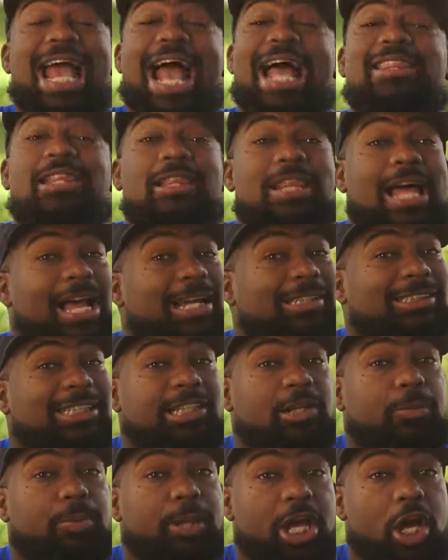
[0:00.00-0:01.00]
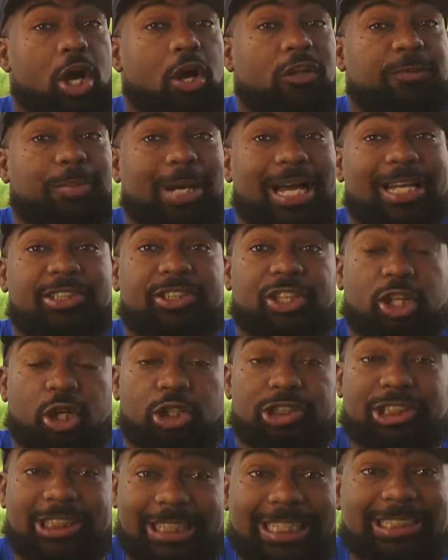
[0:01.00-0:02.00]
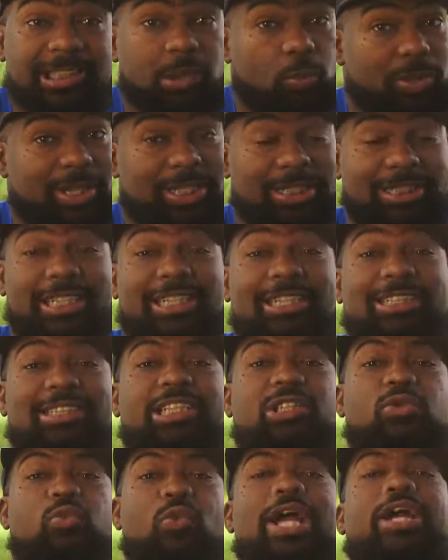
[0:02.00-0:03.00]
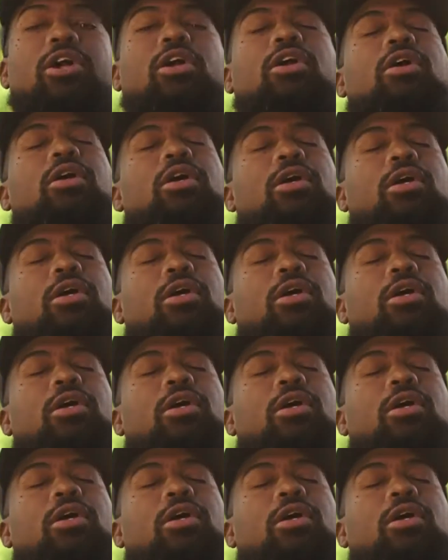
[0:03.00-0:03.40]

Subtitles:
had the Lions in the playoffs by his 3rd season with the 10-6 record,